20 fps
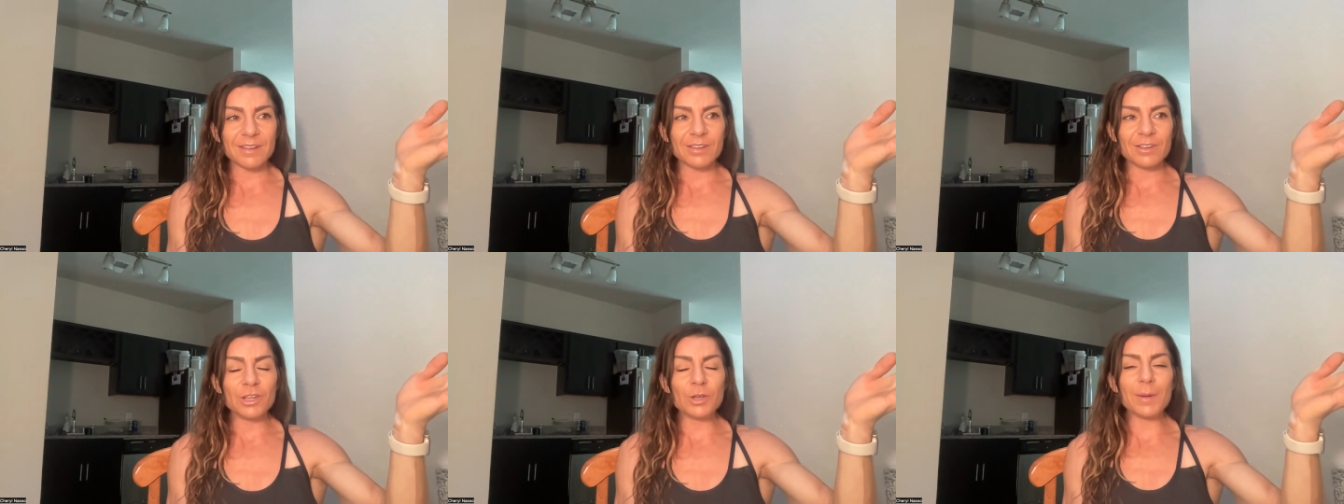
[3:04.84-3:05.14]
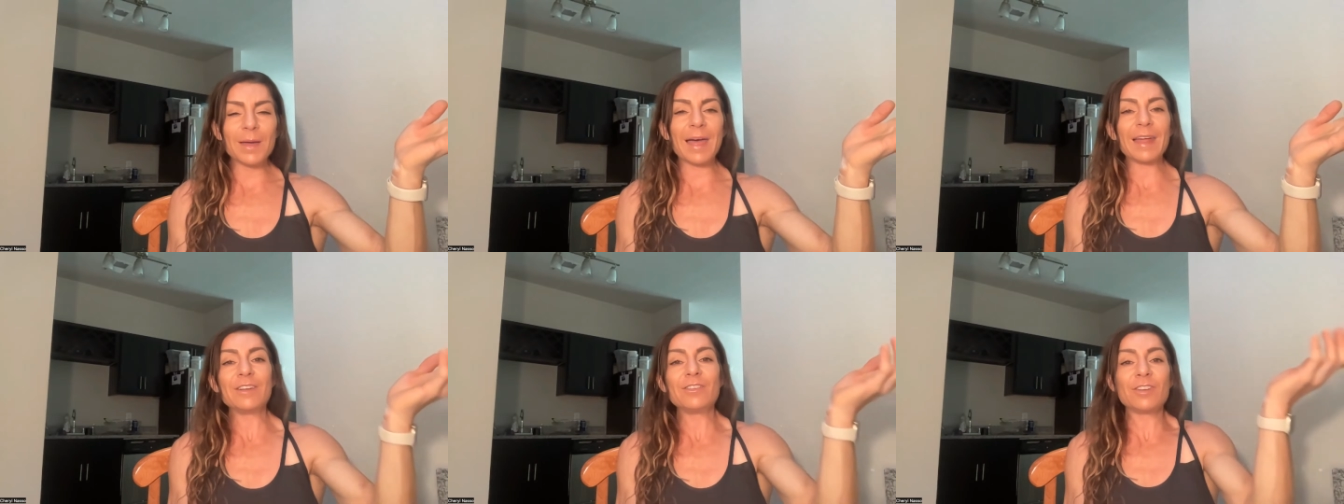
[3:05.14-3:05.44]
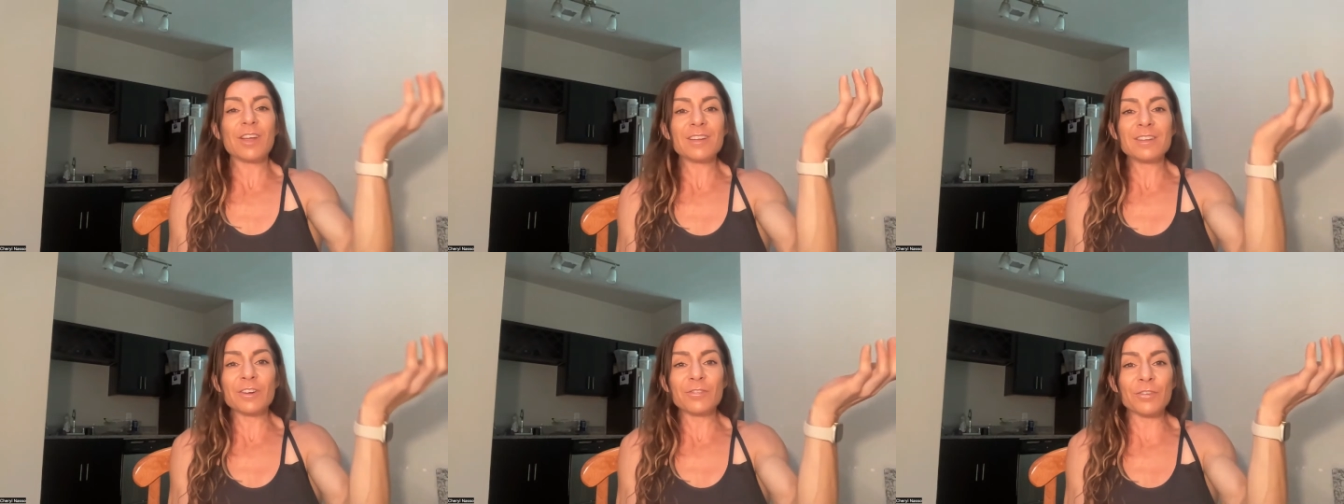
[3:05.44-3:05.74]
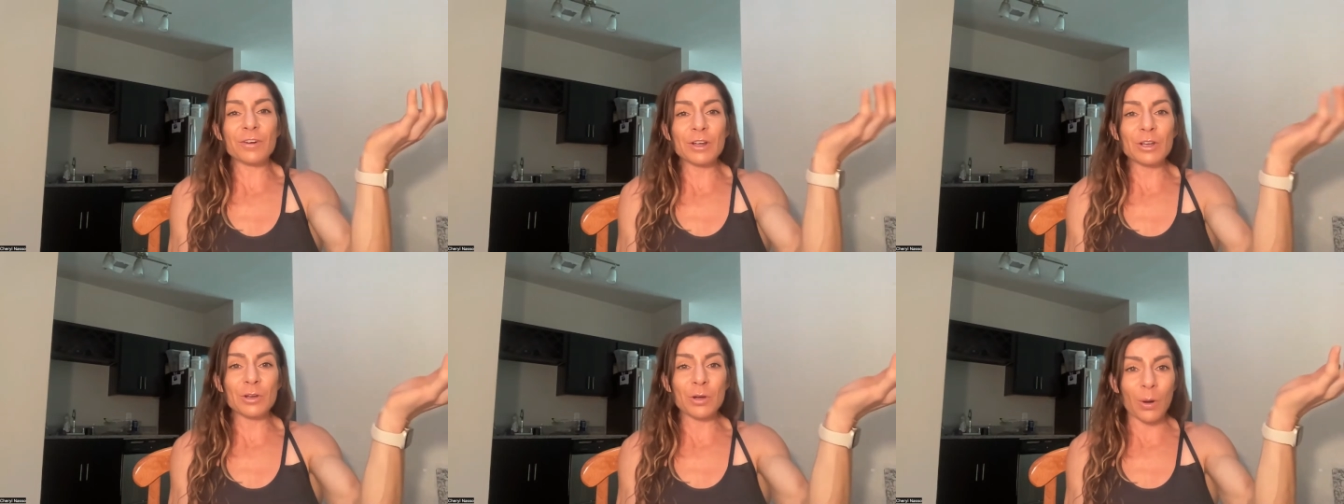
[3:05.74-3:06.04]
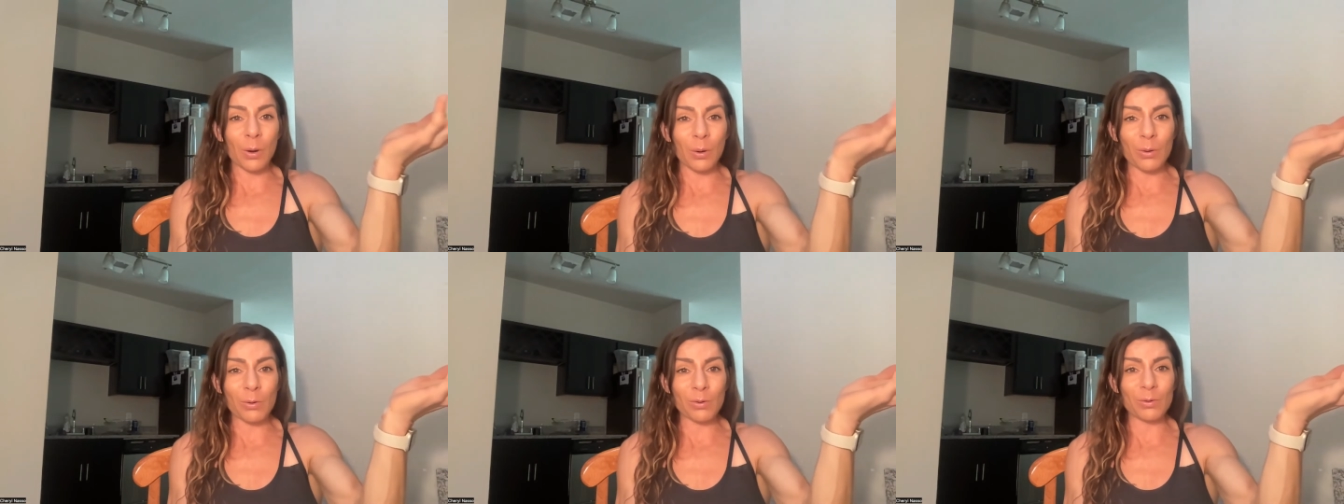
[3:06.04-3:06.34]
You had a different
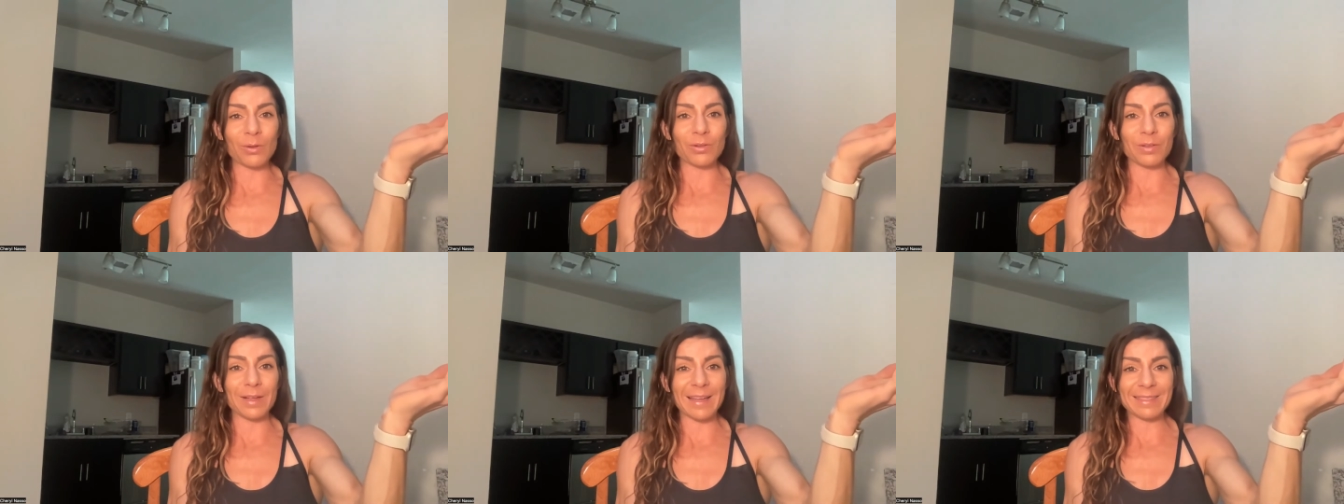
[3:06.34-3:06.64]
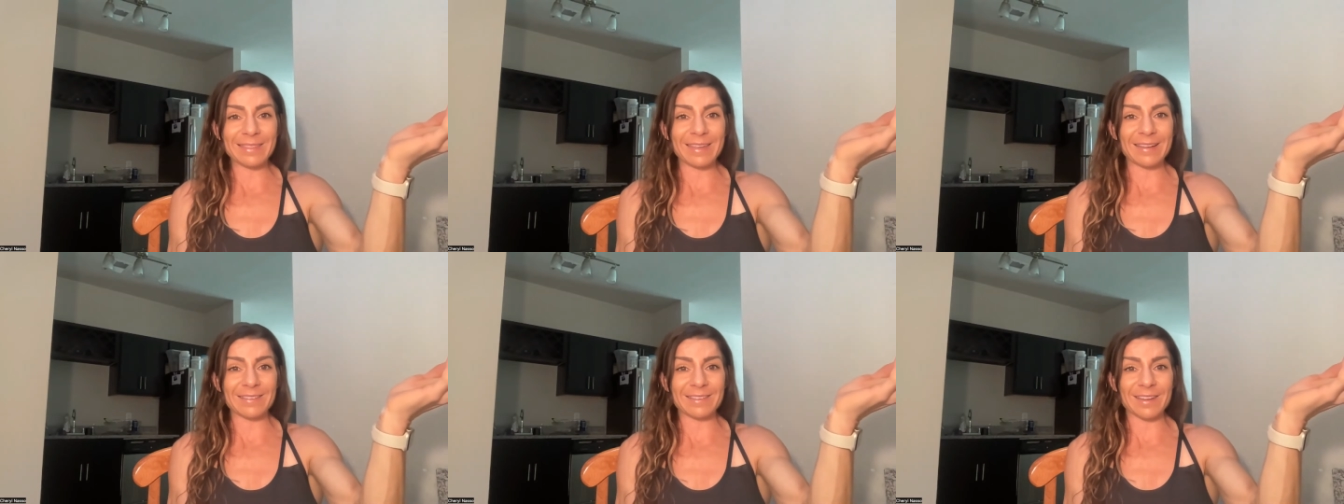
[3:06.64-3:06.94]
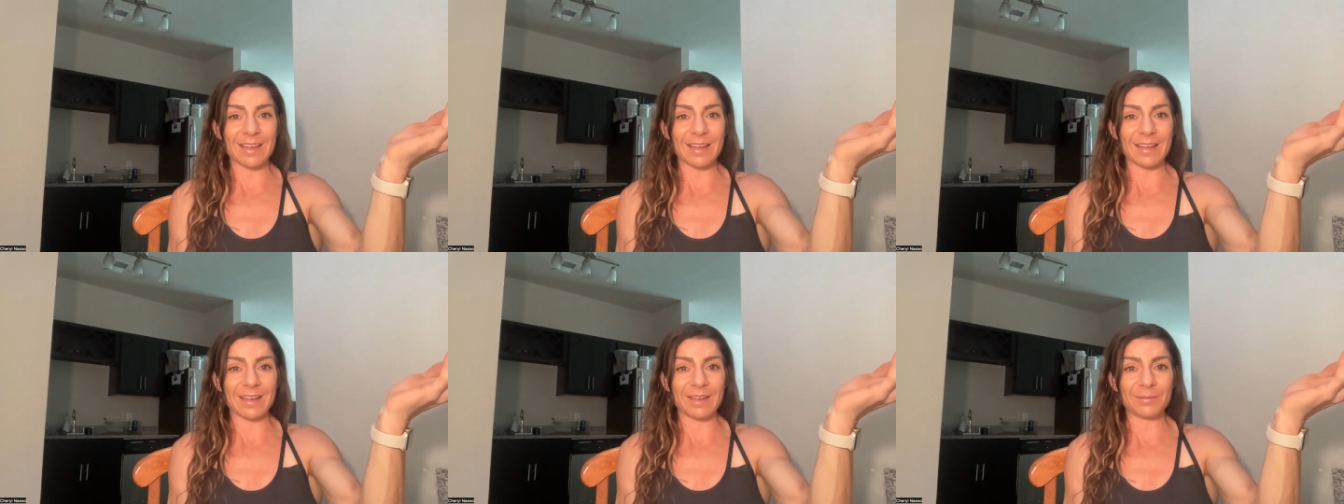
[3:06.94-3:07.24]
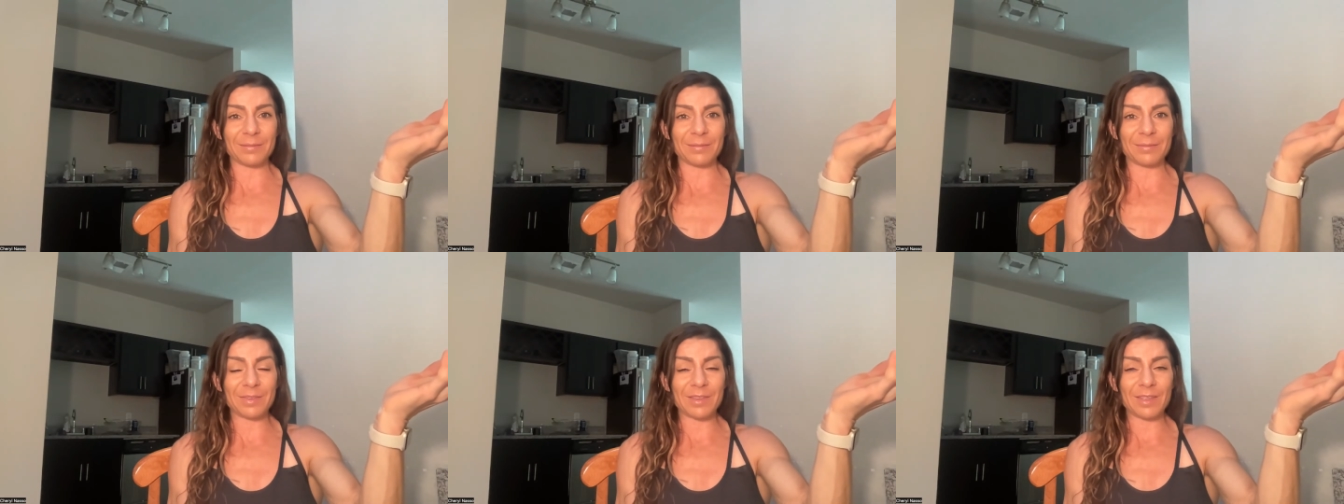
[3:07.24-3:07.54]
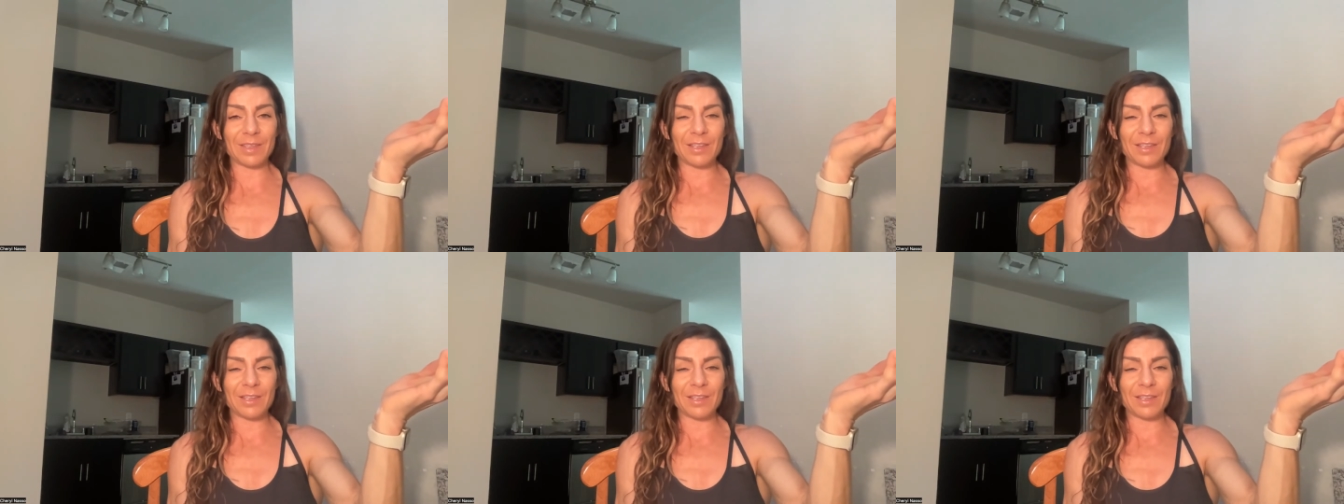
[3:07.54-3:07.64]
goal at that time.